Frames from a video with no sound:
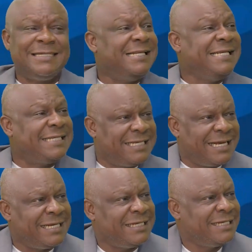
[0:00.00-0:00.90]
is
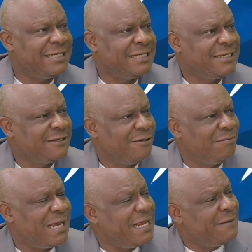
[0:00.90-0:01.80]
littered
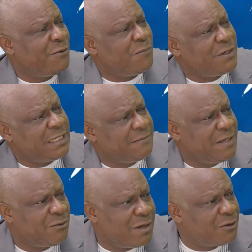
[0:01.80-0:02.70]
by able-bodied
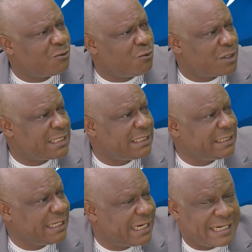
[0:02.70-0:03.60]
men who are not
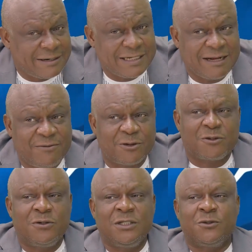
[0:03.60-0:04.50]
working, and then they have
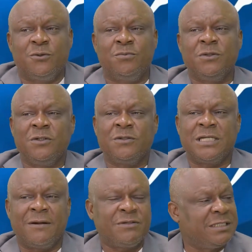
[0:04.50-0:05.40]
all turned into
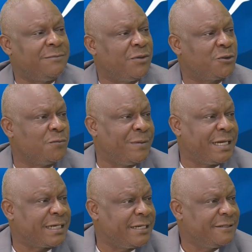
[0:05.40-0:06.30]
touts in the motor
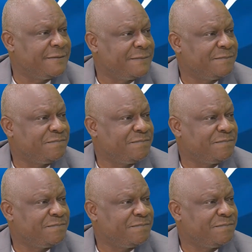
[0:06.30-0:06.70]
park.